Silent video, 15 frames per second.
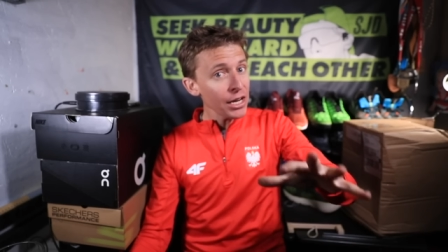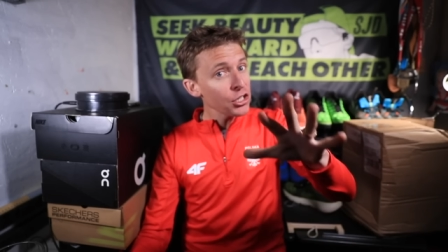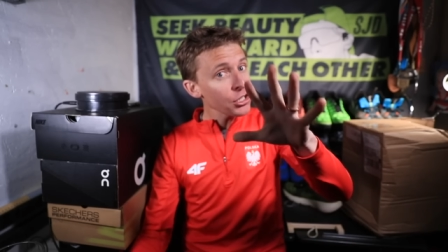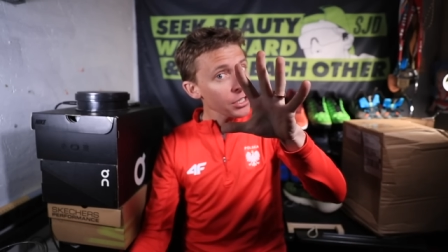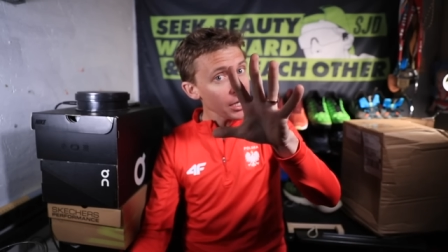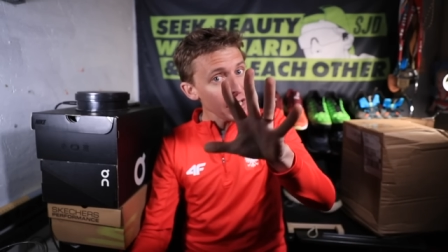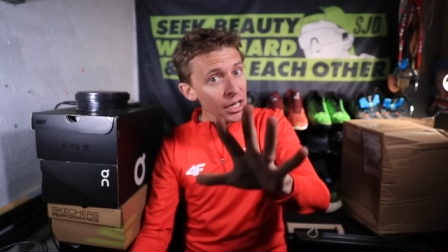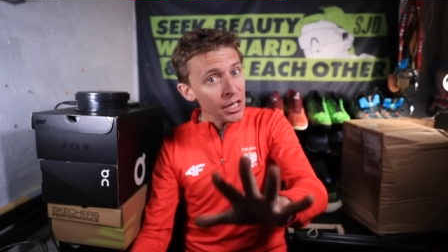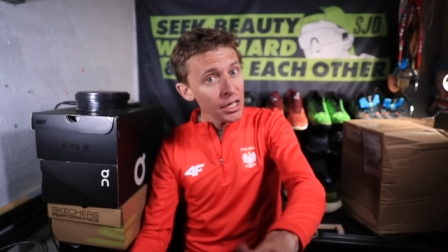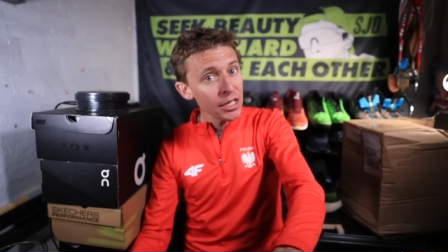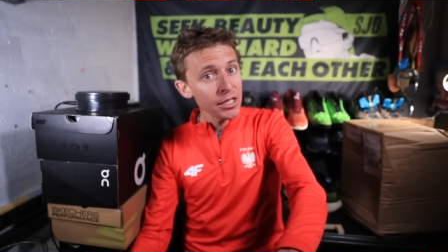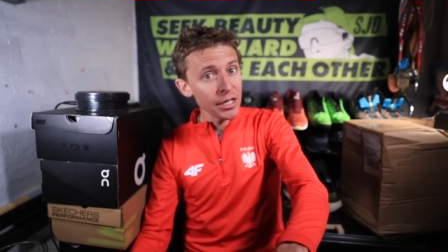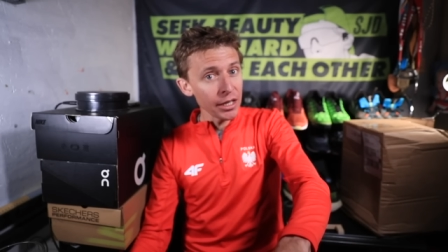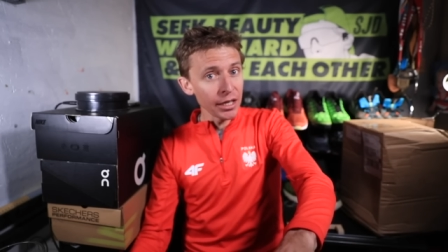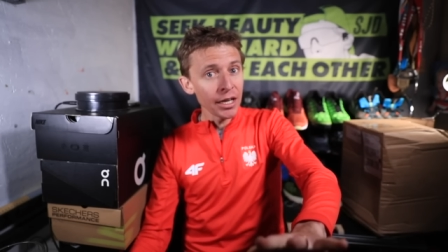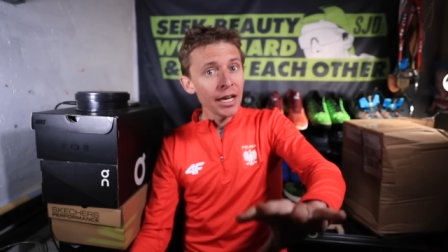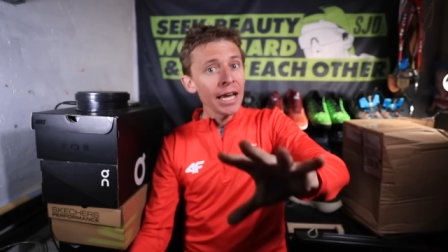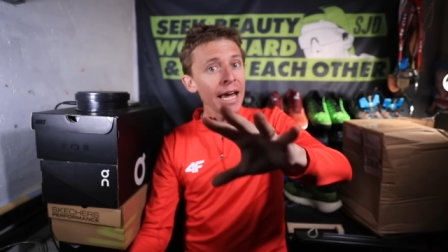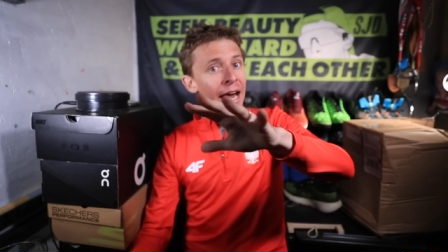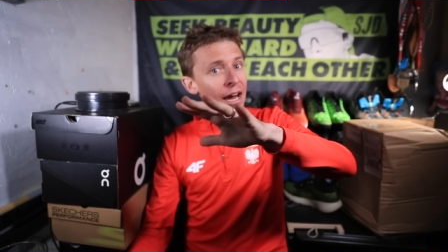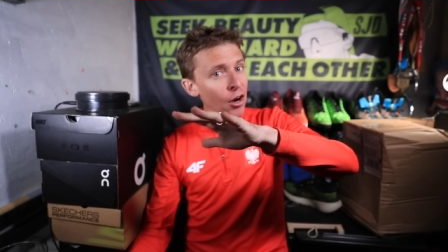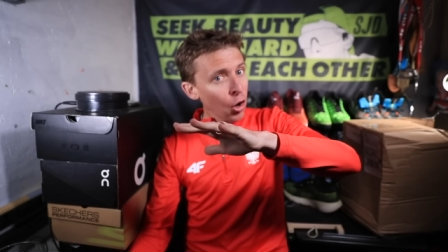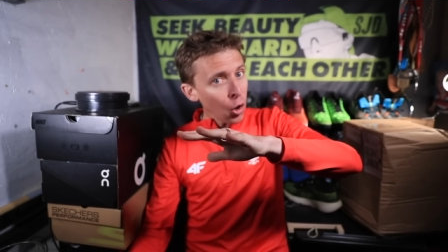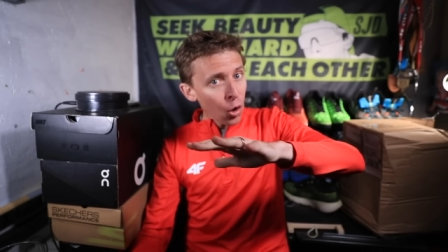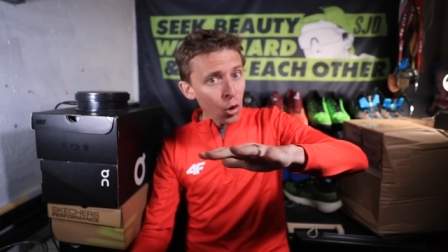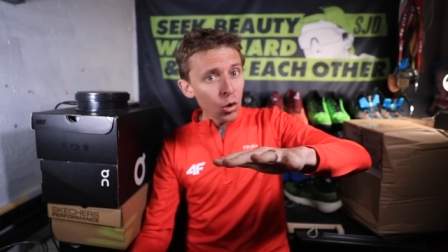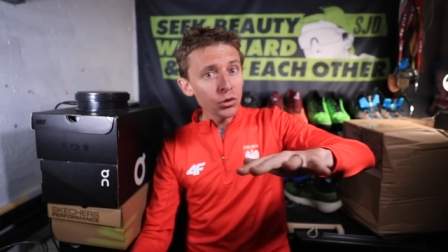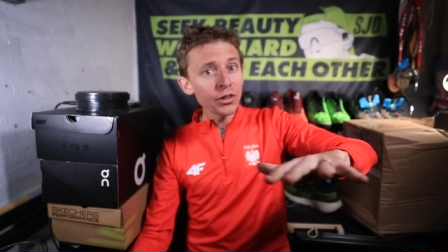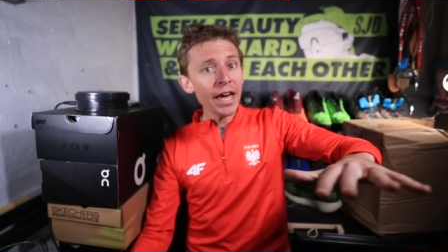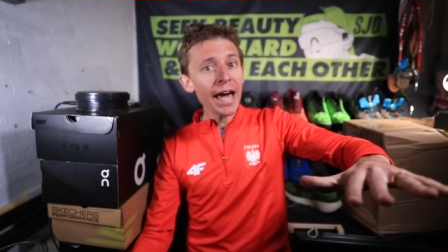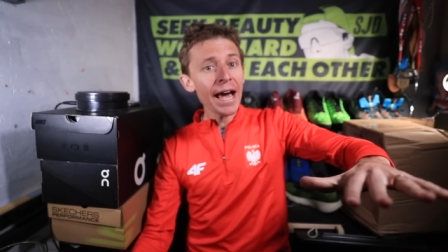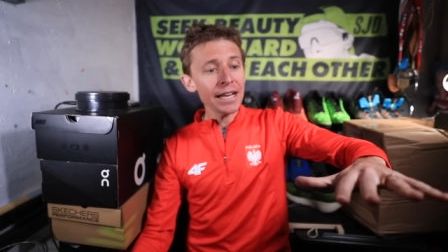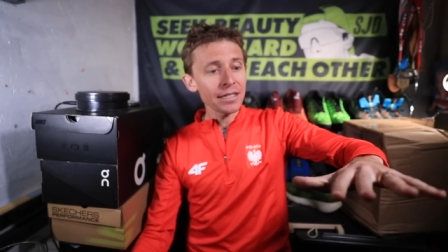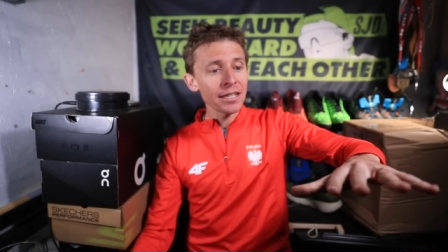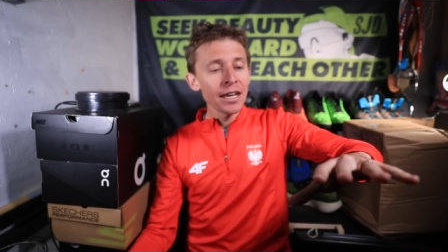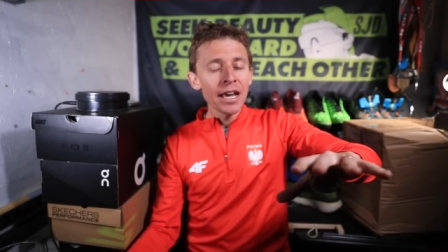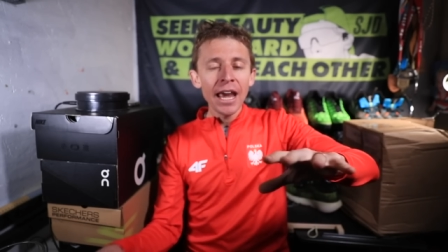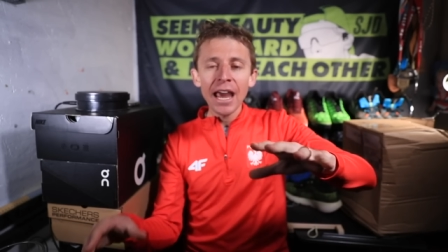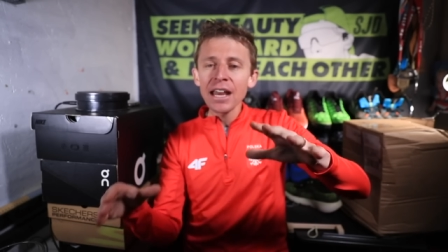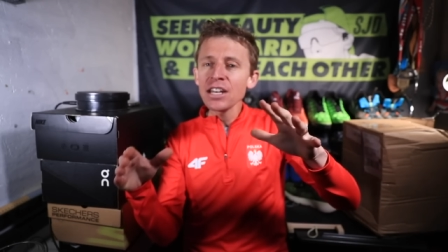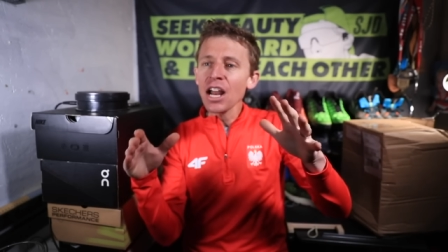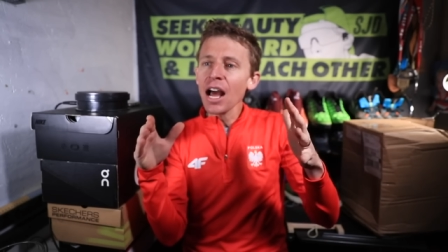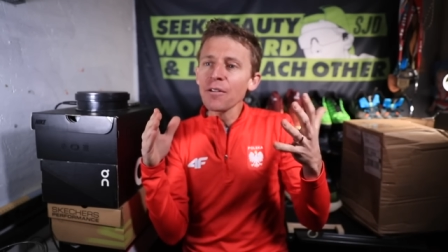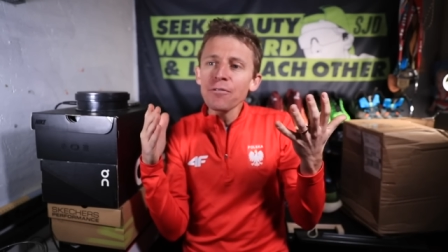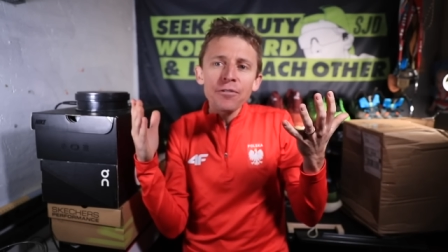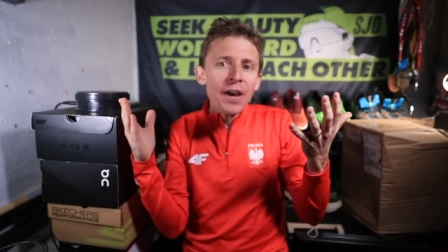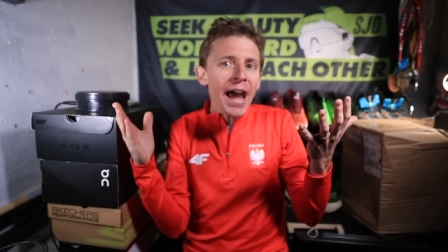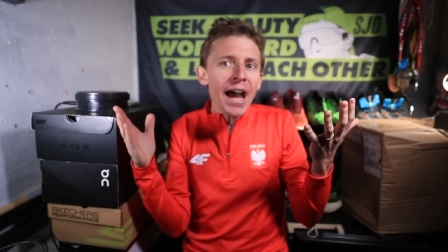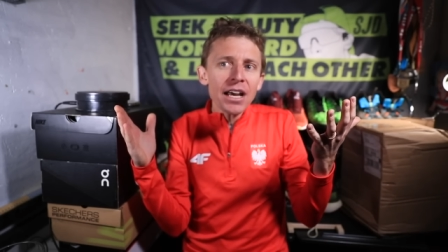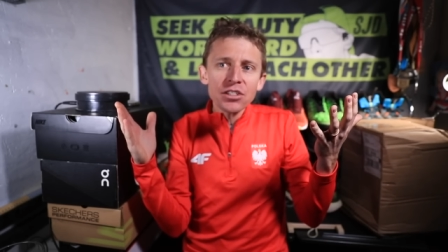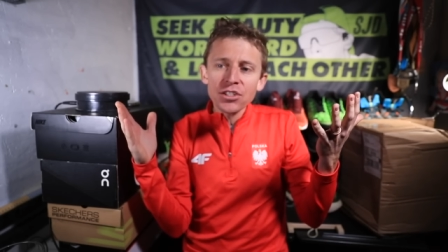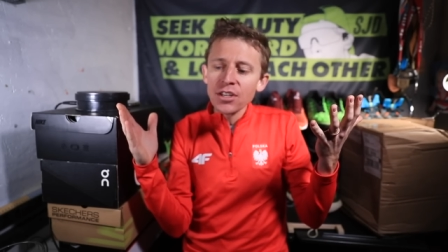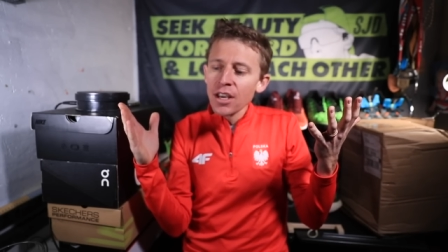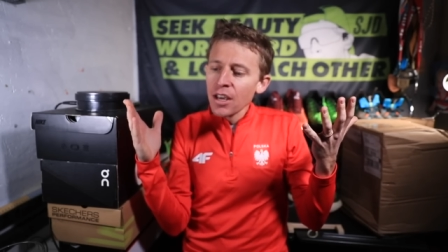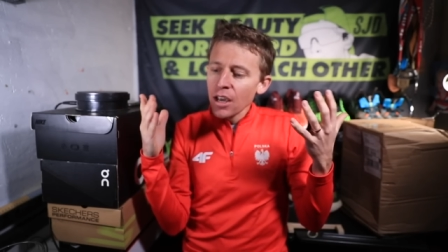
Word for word: Just easy and hold that. And not fast.